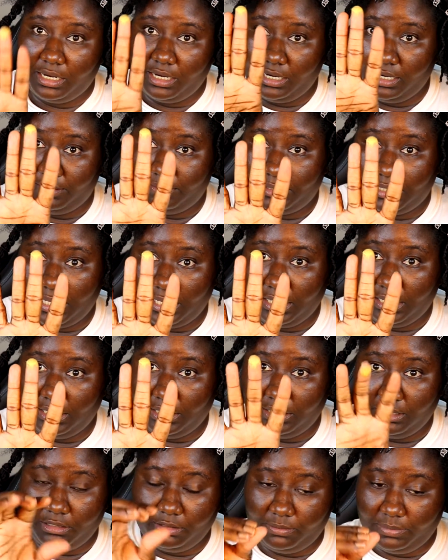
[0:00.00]
And I'm taking a
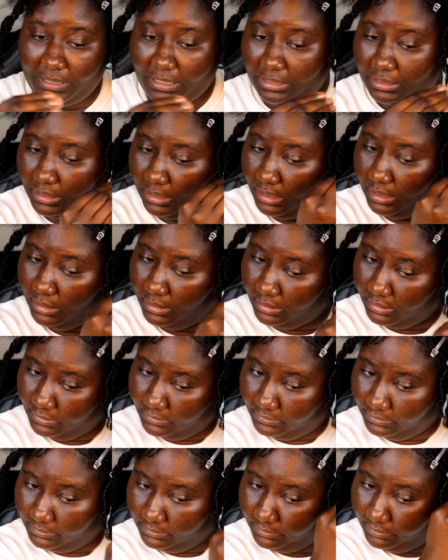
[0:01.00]
little bit
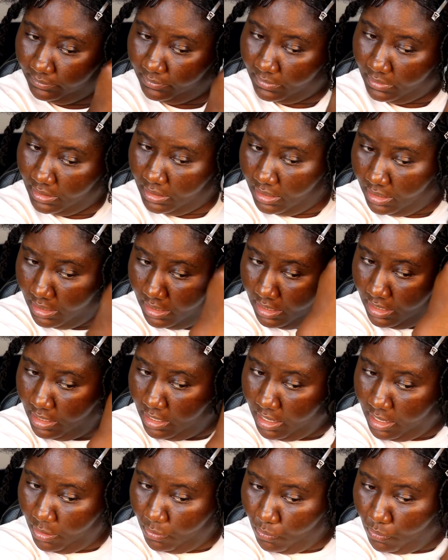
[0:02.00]

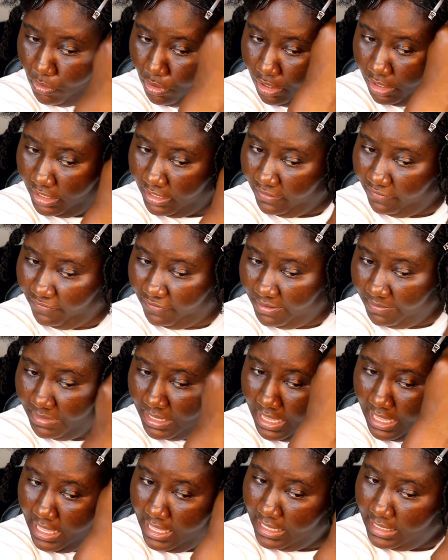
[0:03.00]
and working from
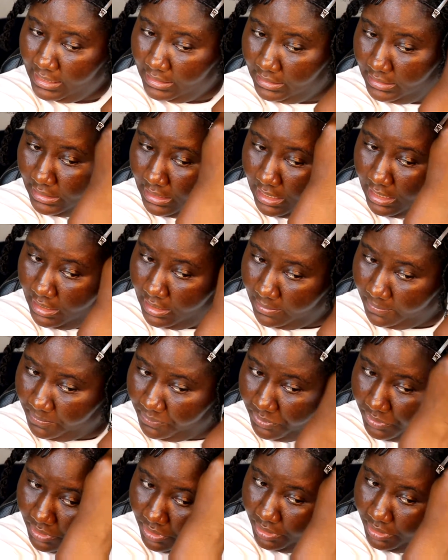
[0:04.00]
the ends up,